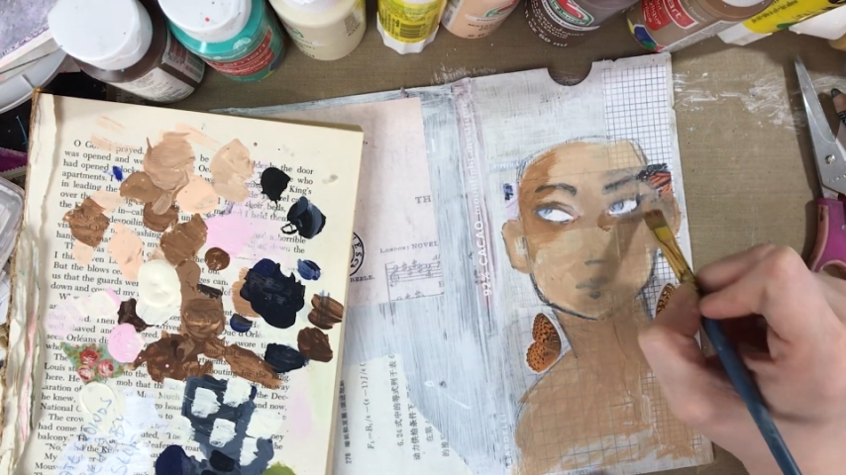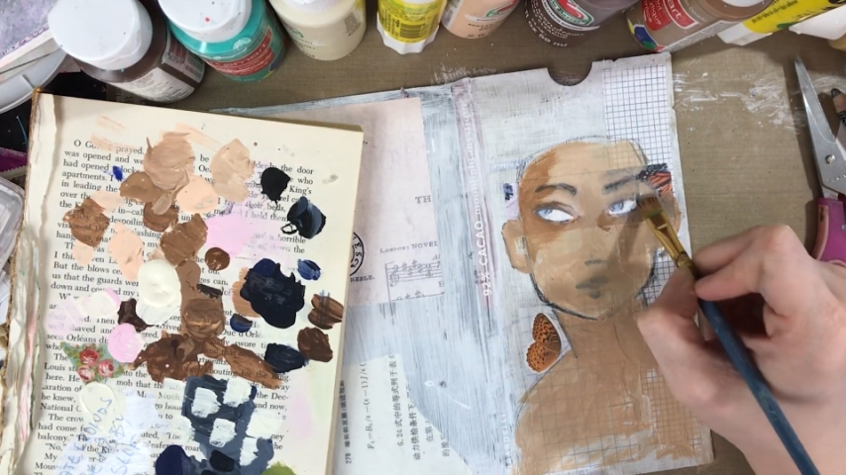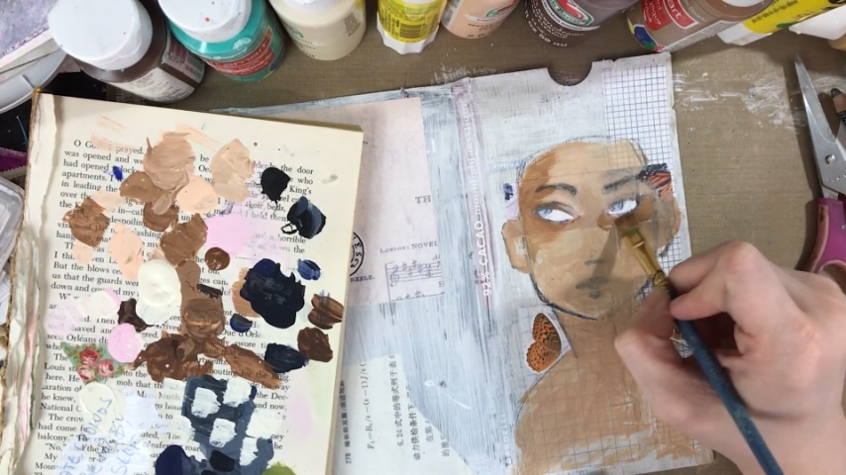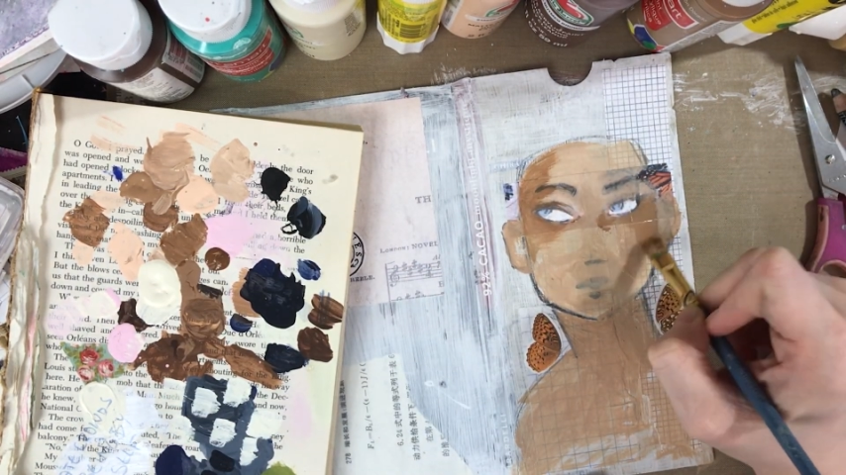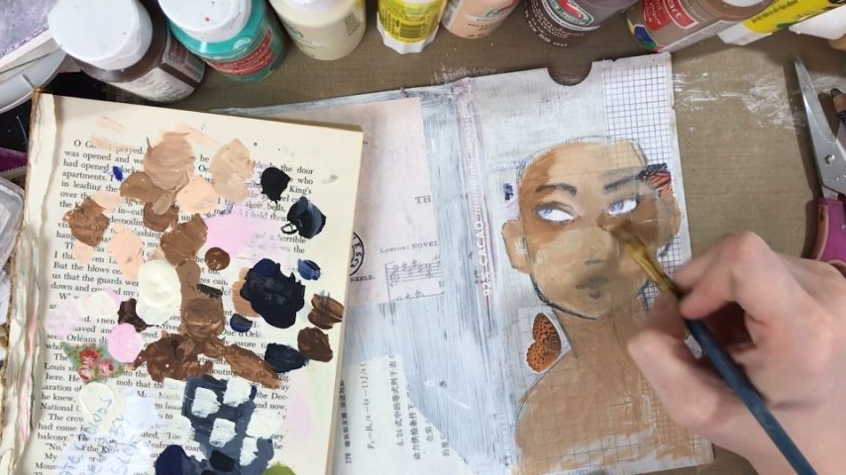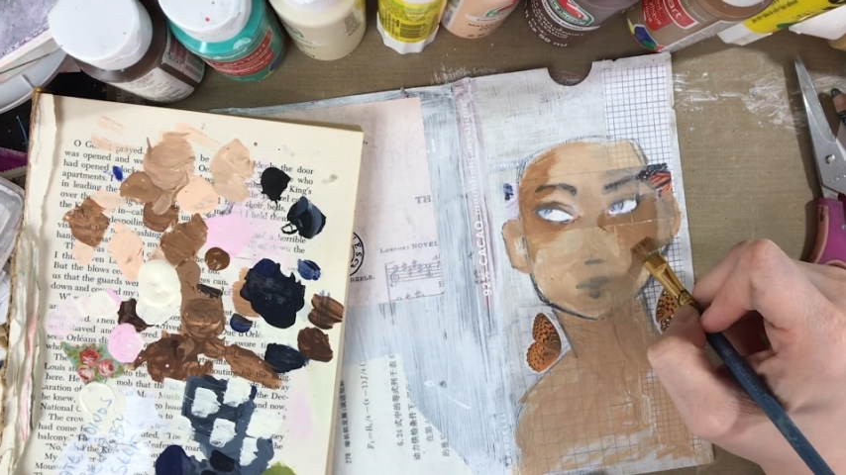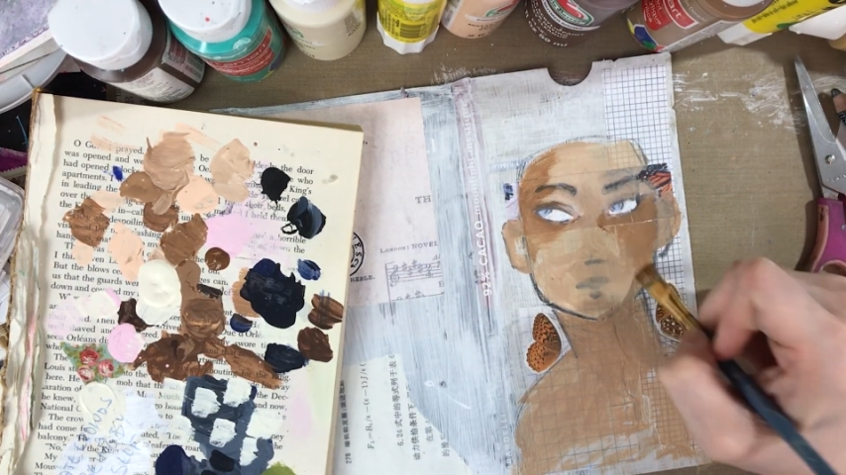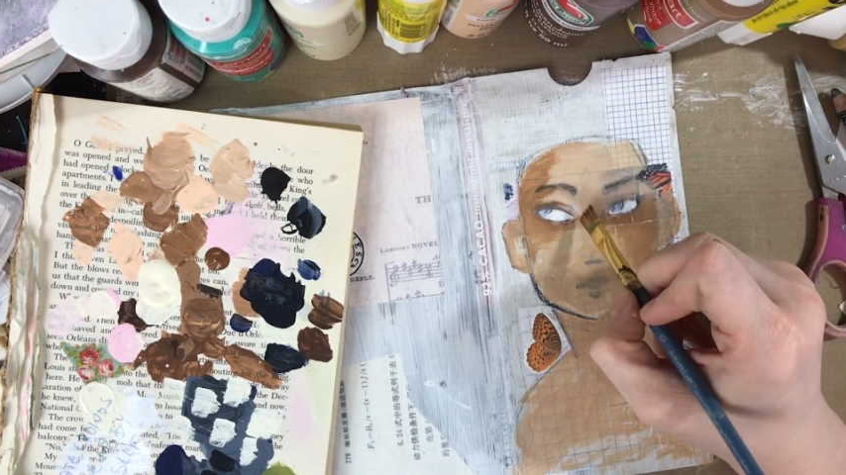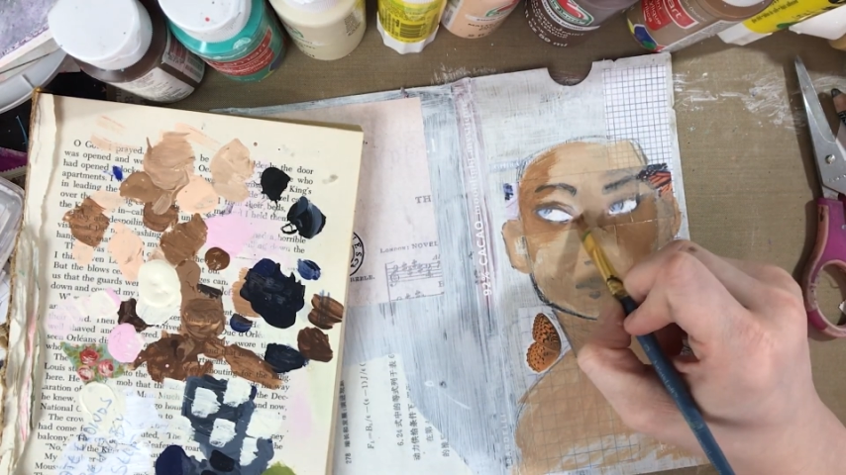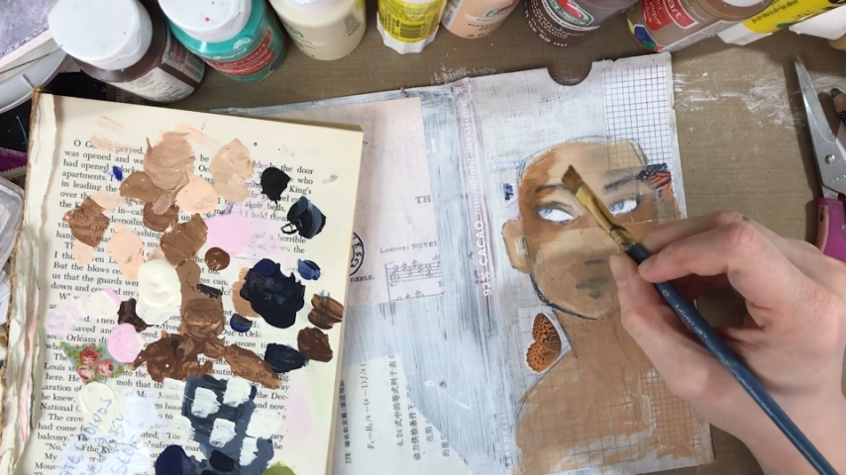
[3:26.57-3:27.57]

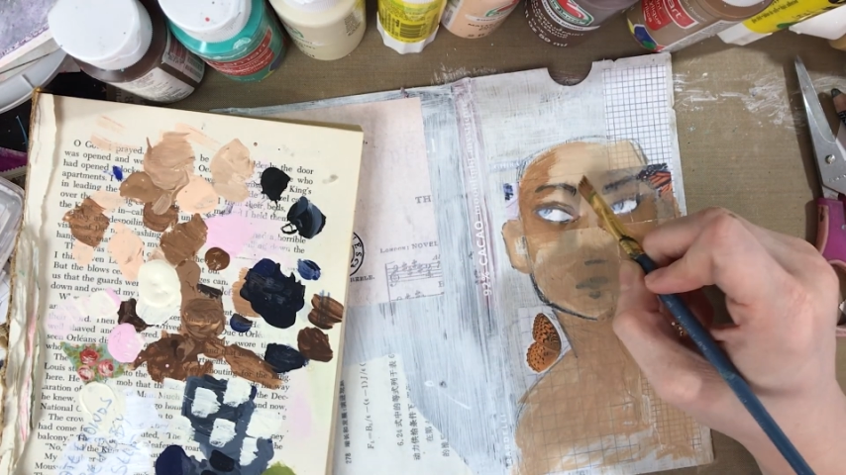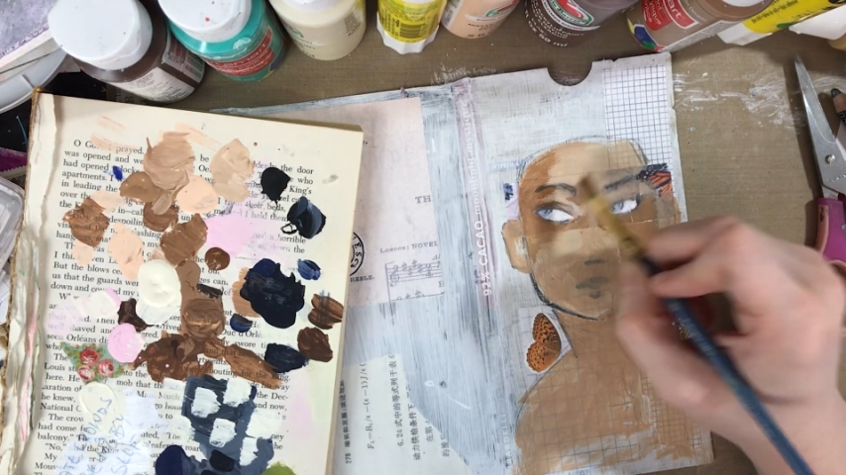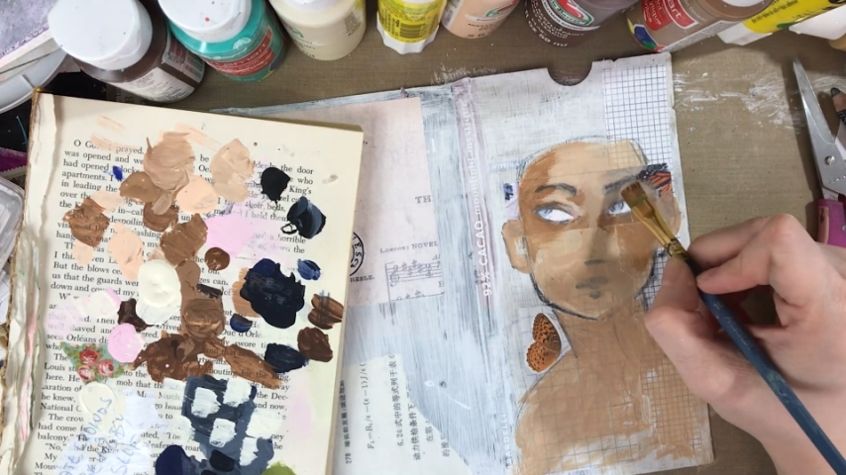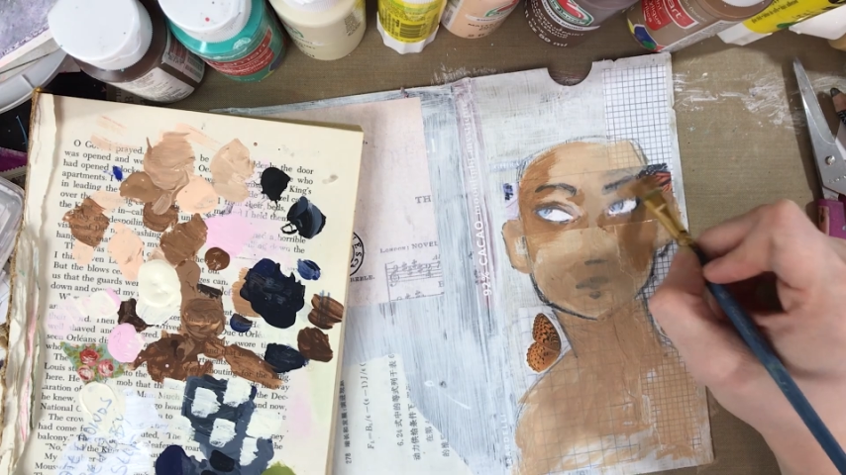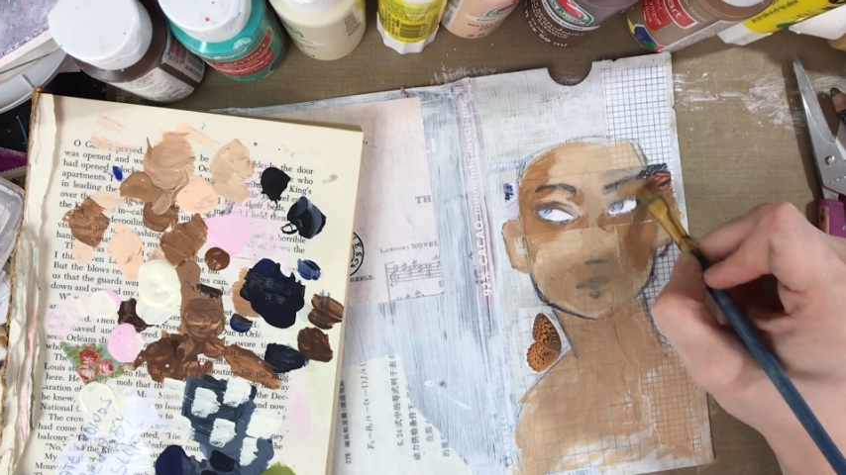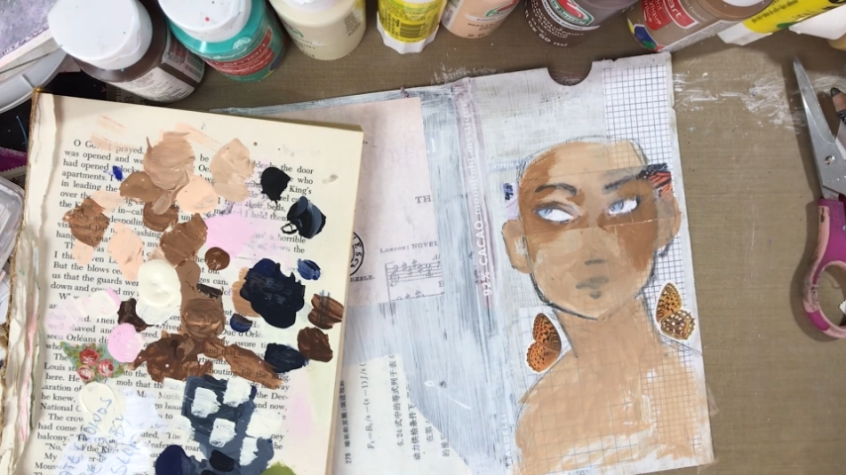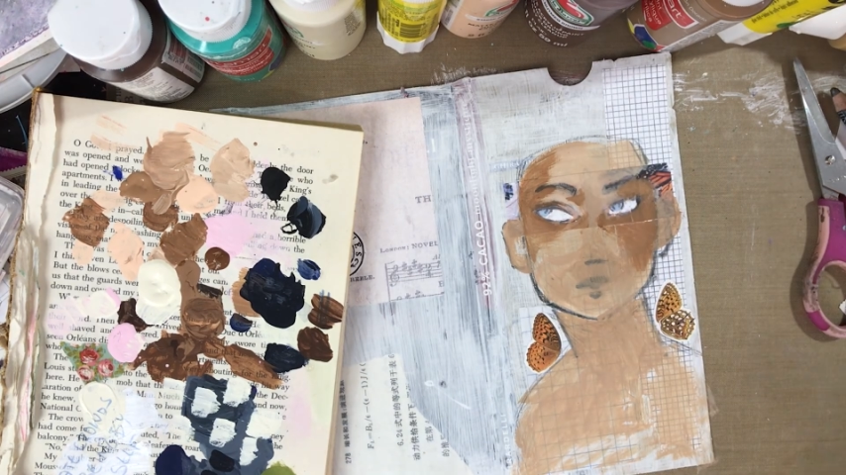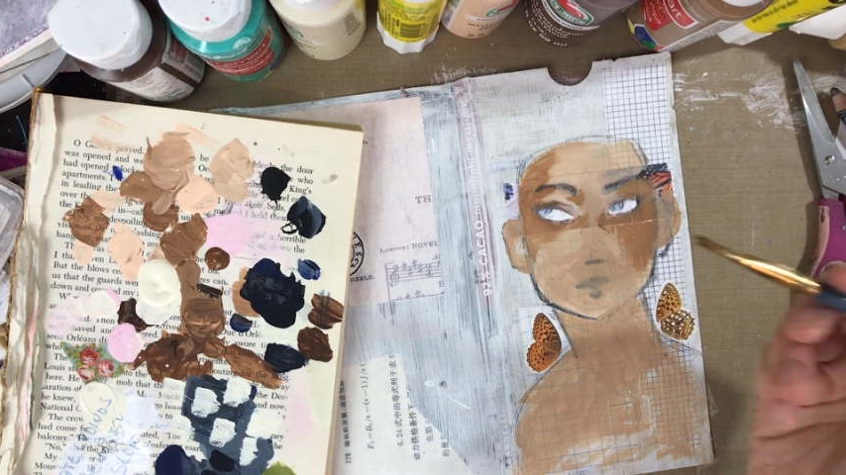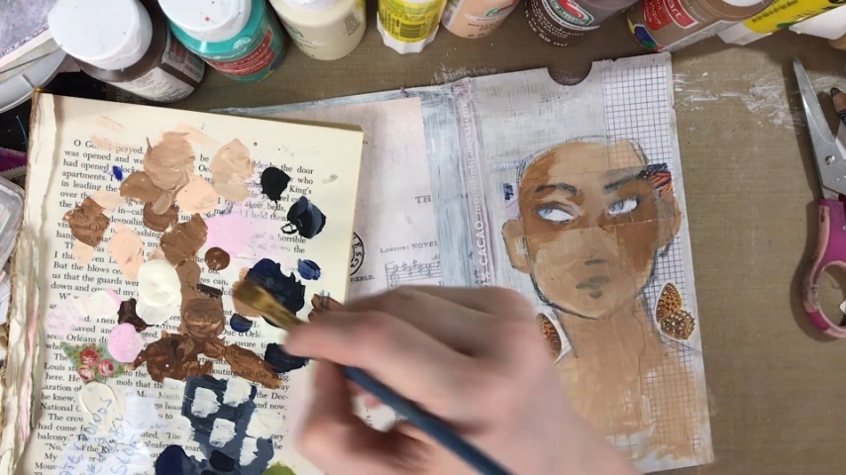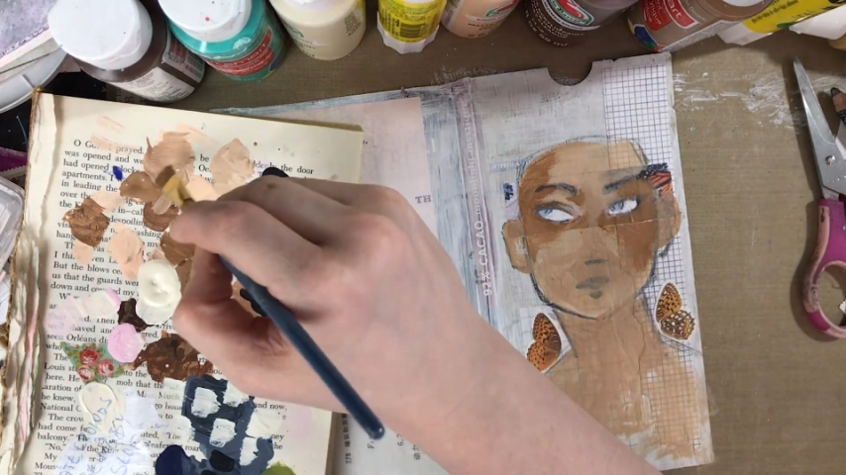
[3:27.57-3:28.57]
resort to drawing
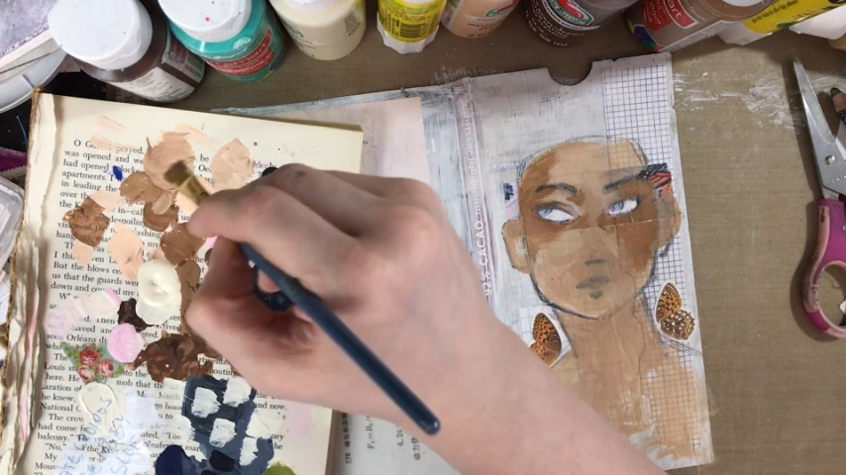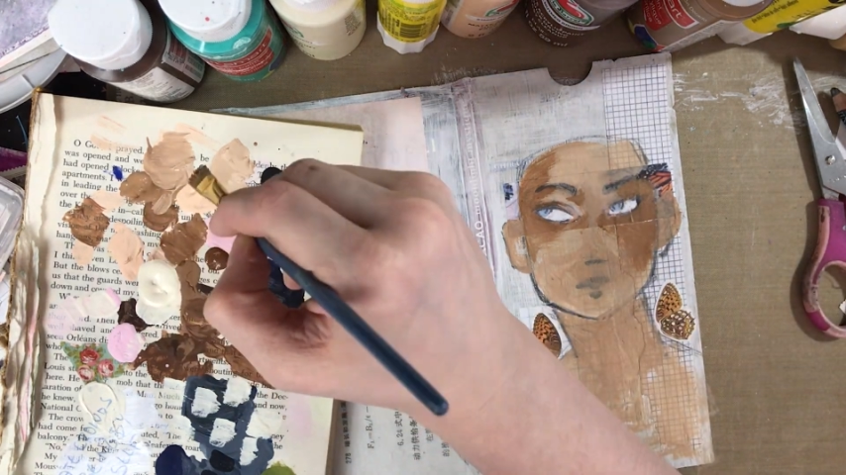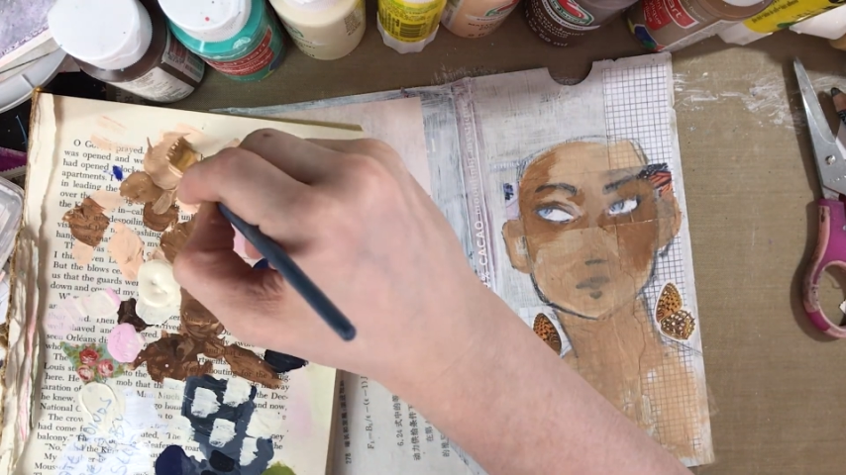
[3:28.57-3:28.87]
faces.